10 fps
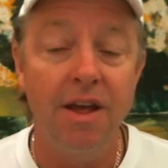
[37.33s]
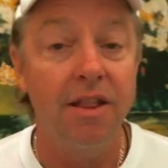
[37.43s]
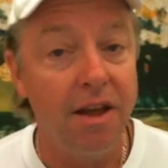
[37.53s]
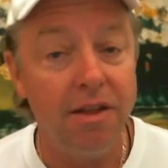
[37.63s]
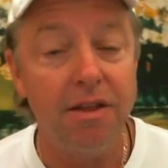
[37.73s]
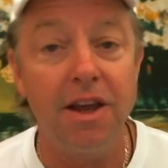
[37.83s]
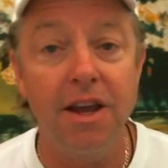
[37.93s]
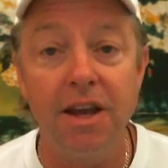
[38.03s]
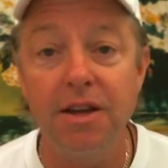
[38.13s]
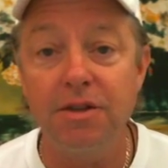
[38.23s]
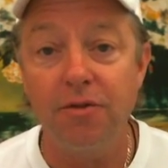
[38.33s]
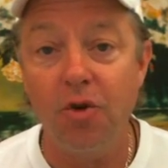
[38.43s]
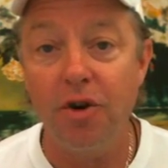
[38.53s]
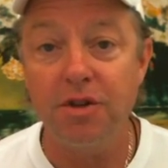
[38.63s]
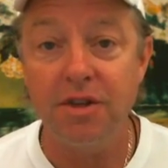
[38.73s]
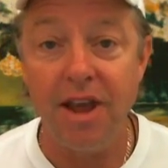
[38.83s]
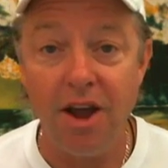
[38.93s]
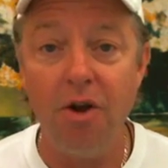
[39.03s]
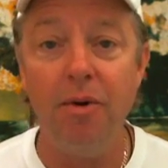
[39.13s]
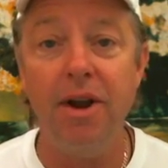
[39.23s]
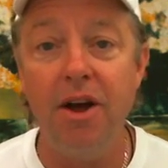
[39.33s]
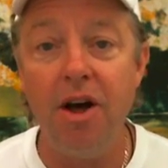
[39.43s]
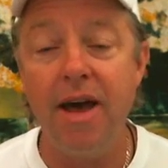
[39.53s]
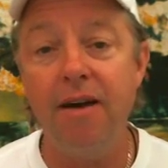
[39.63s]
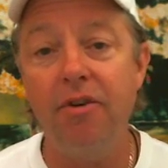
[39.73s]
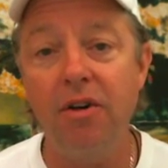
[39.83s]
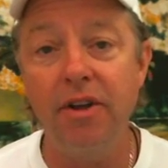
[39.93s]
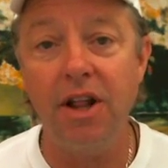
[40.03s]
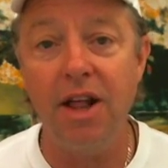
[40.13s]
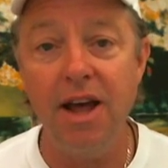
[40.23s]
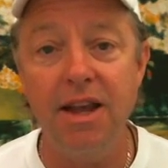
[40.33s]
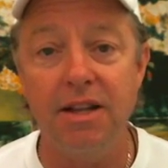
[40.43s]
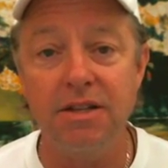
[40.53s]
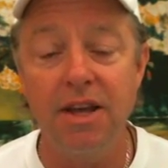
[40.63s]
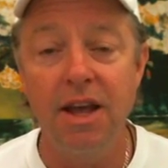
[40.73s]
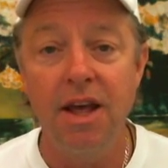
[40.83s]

The other thing is, of course, they already all have all the clients.